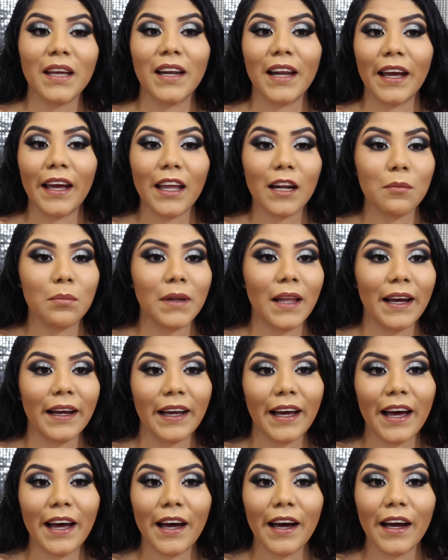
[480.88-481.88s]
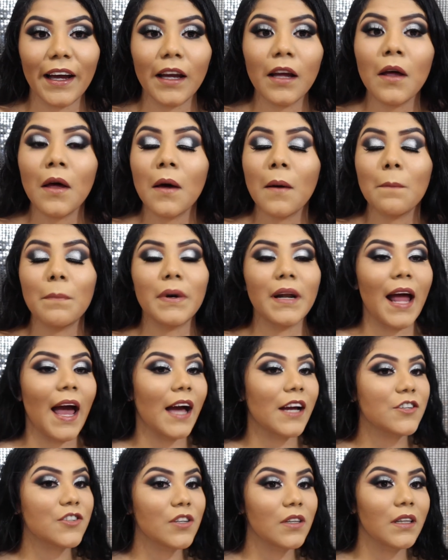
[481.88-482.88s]
and I had a black eye. But
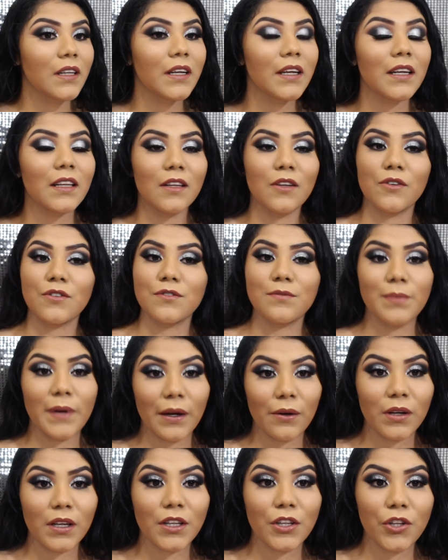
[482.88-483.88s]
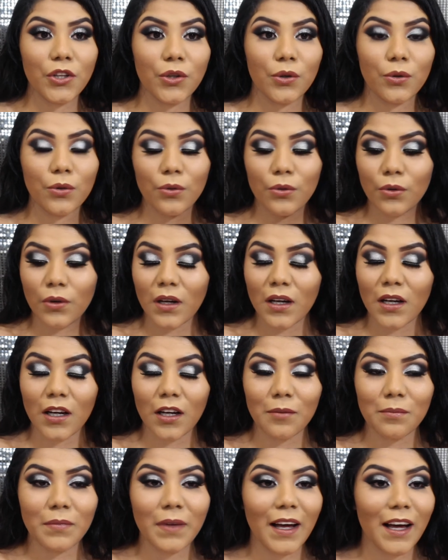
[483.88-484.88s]
actually it looks very cute.
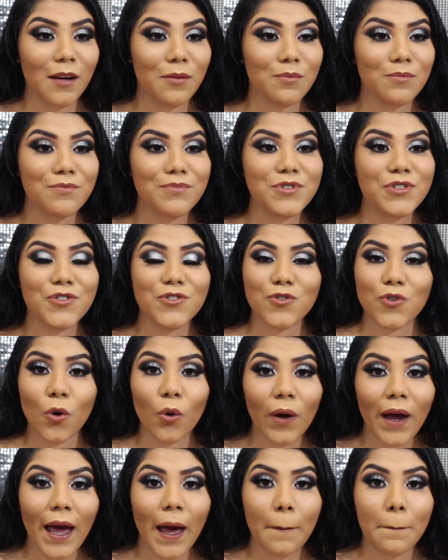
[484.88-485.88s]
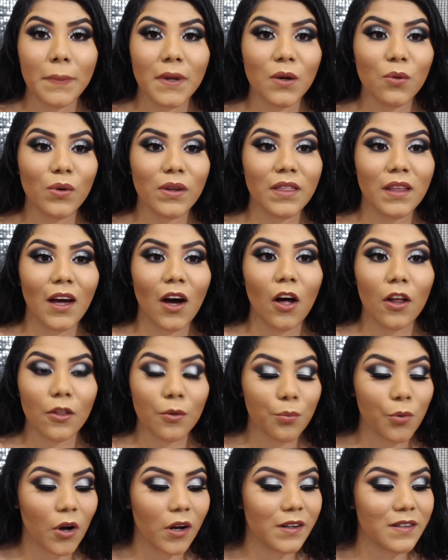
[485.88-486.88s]
Um, I'm so happy with
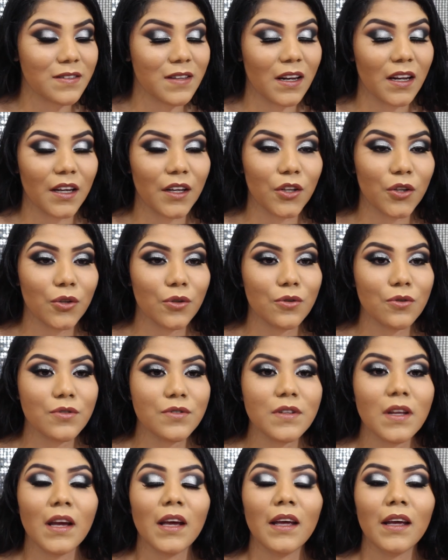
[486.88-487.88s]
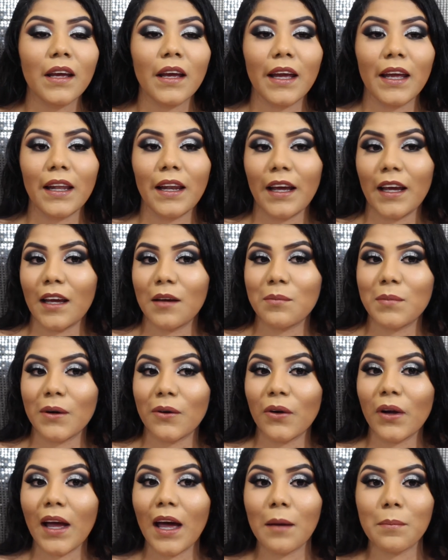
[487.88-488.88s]
all the products that I used and I am
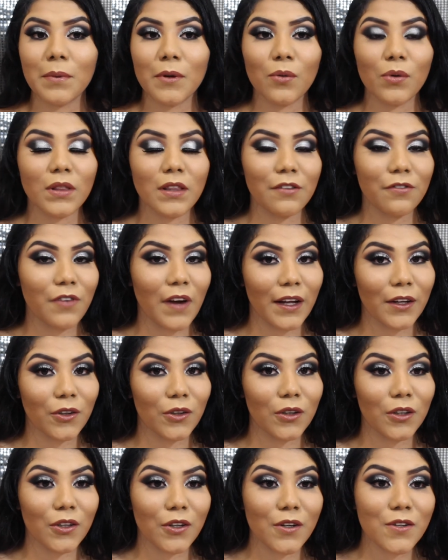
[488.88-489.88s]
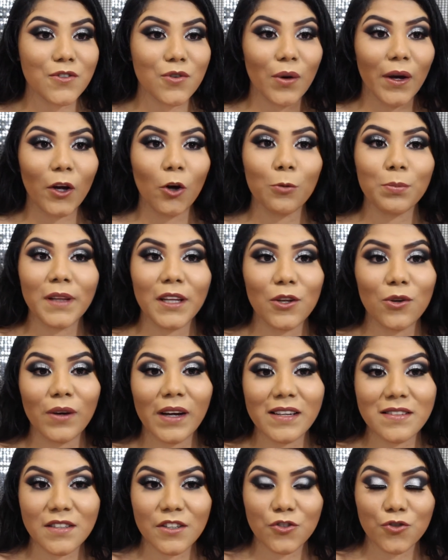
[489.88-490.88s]
very happy with the final look. So I hope that you
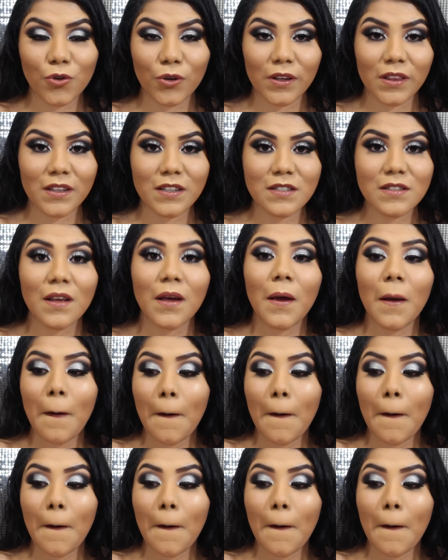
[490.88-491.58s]
guys enjoyed this